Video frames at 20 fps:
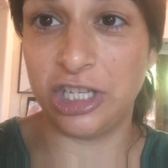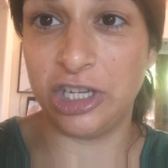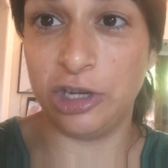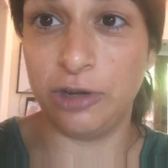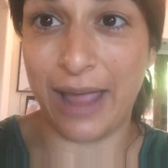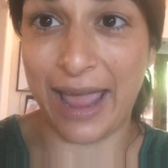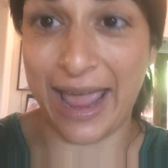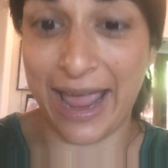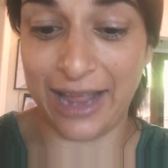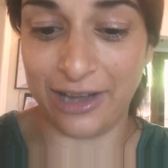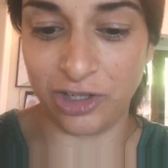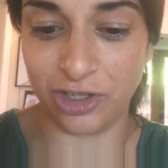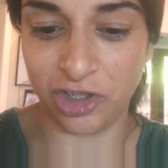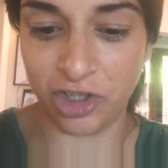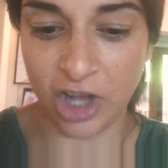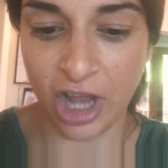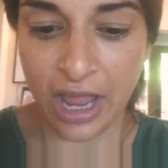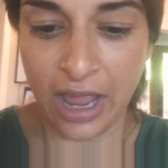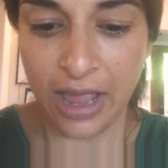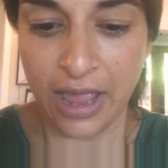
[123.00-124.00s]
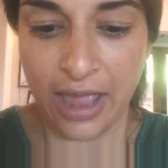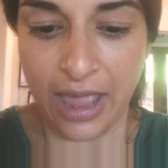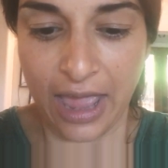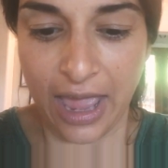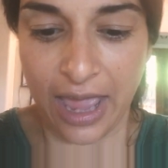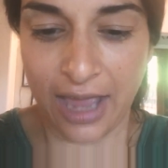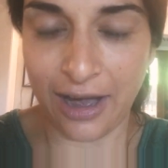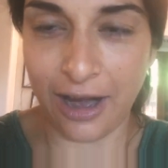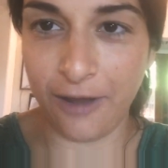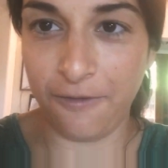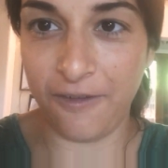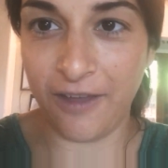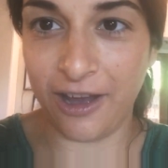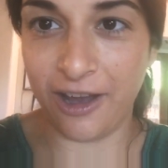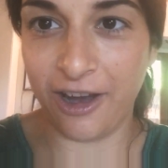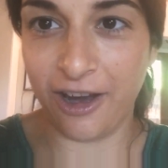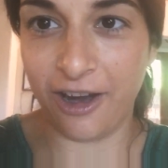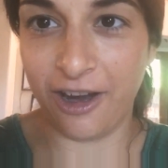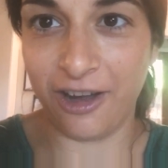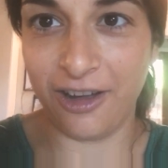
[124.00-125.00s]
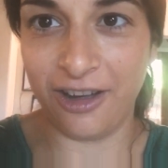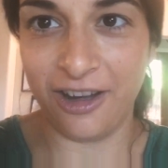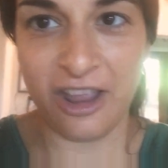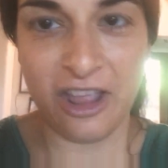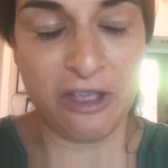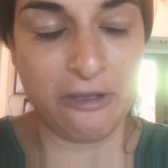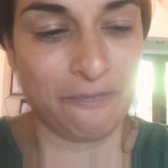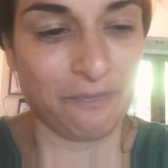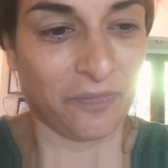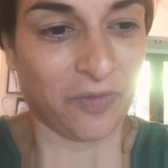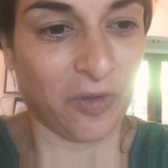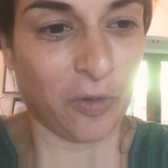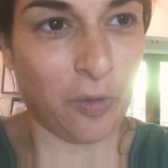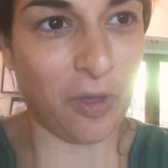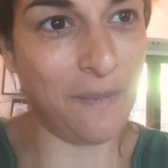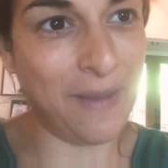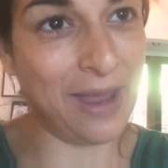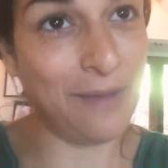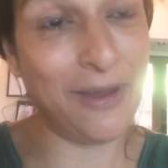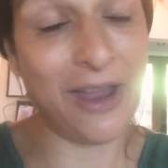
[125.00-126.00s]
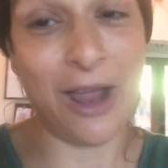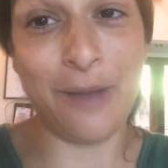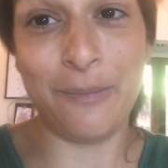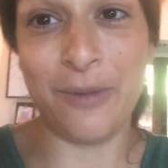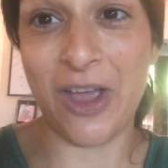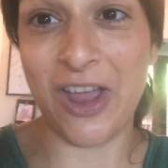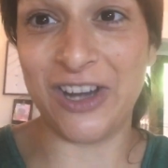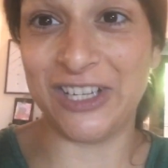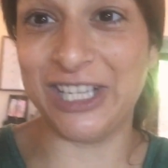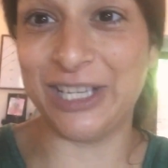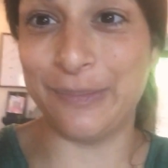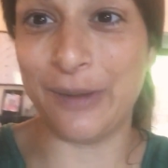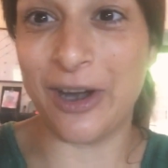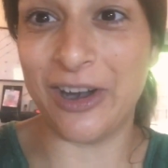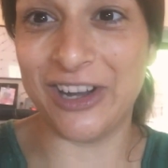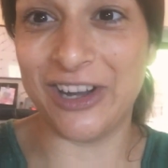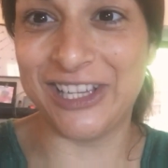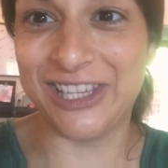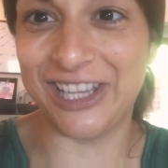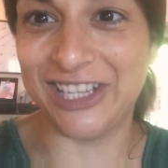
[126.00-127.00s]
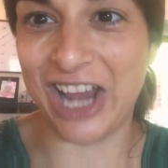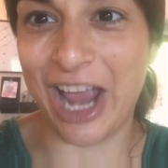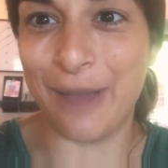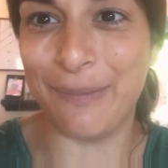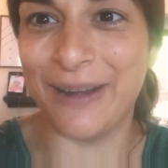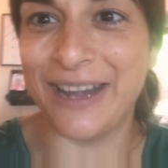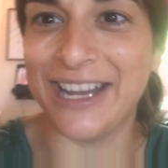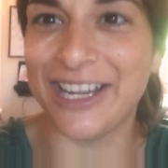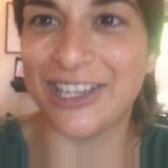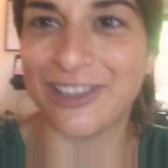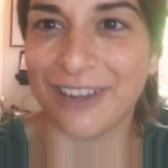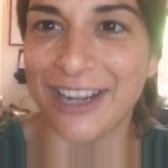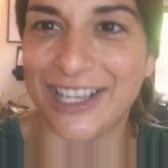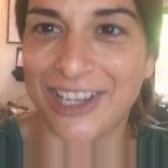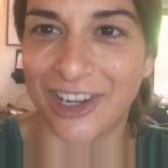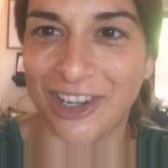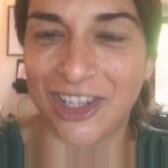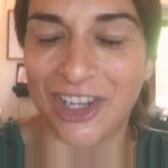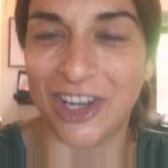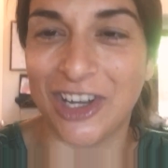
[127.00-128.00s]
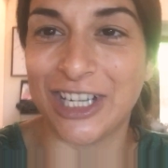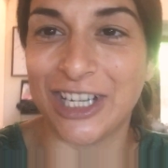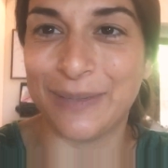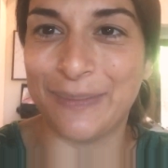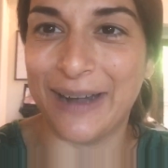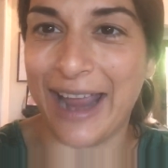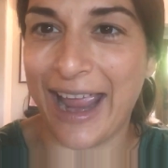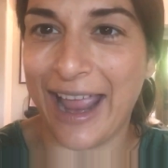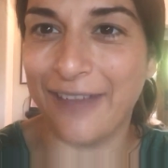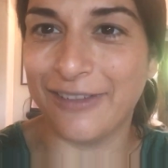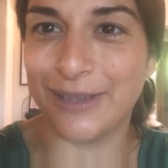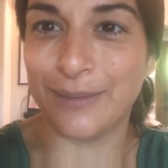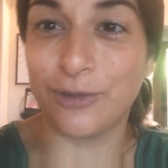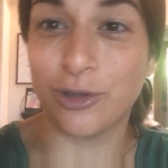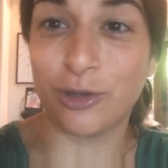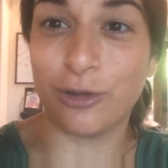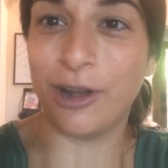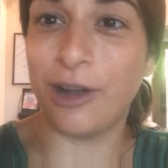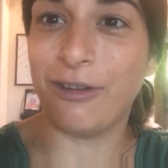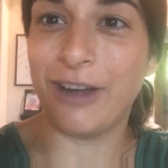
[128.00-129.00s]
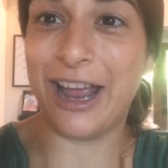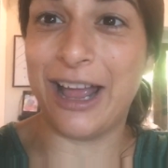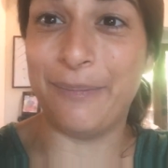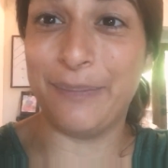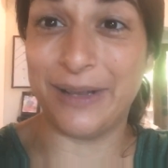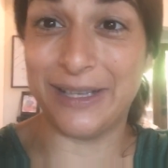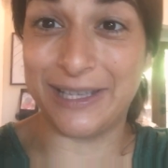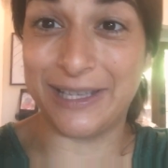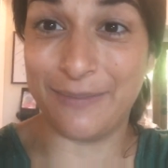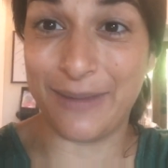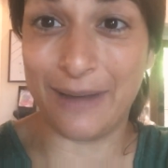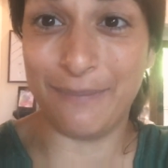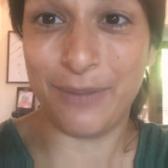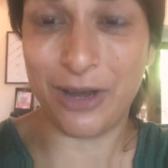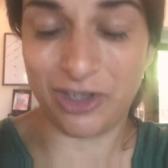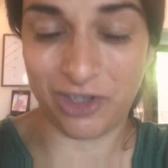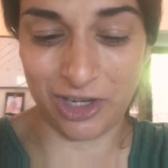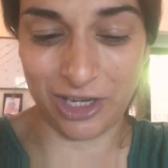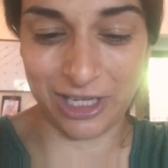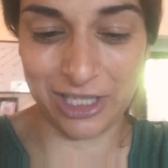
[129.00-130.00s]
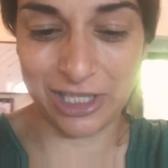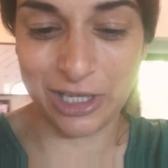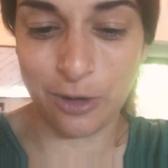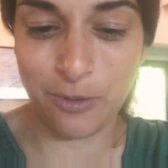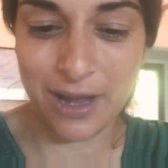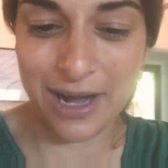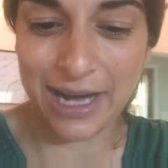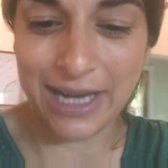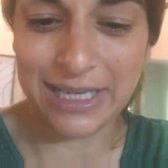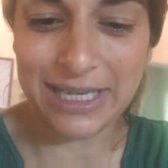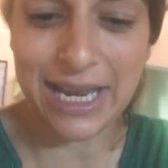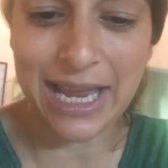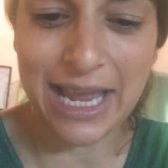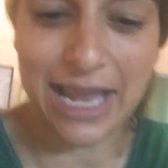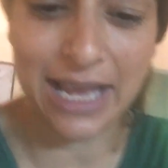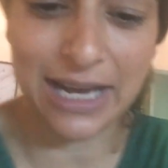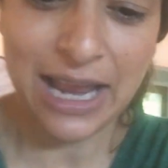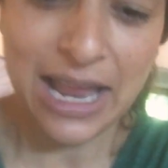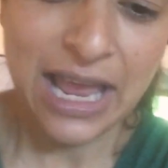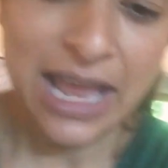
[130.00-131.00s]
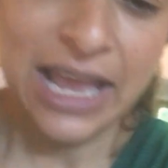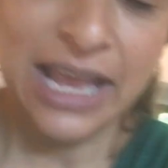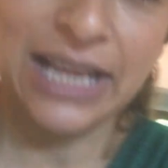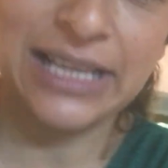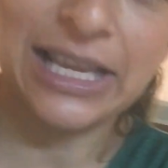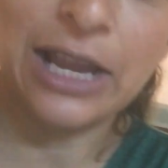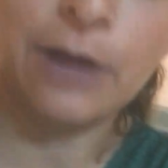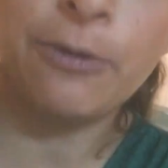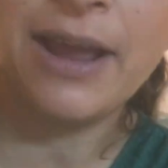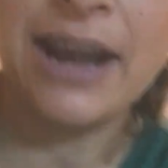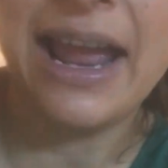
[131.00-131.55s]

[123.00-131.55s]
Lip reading: to hatch. And I figured, well, maybe I'm not as smart as the Japanese researchers, but I have some shrink wrap and some ambition. So what I did is I went